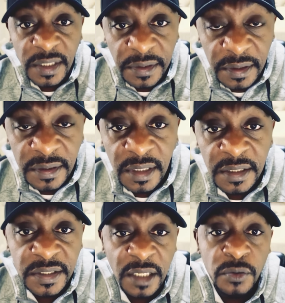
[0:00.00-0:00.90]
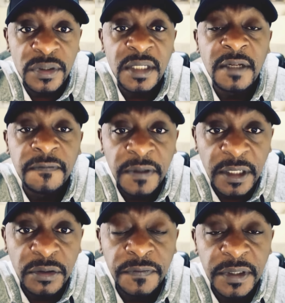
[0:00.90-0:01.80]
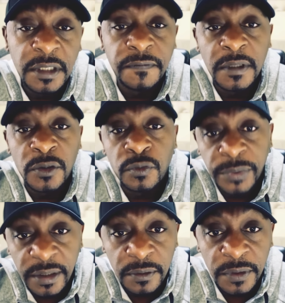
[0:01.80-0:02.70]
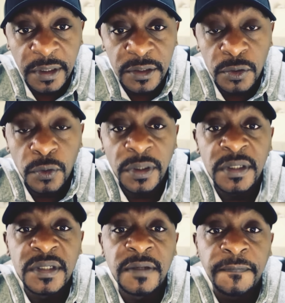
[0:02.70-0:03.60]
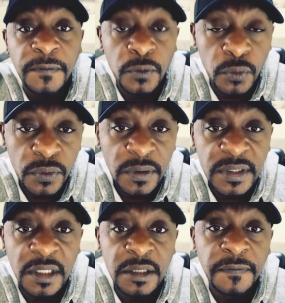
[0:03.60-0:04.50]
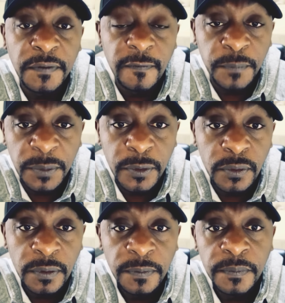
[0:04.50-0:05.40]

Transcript: things and cycles that are very, very difficult to break, okay? So it is a few, selected few of people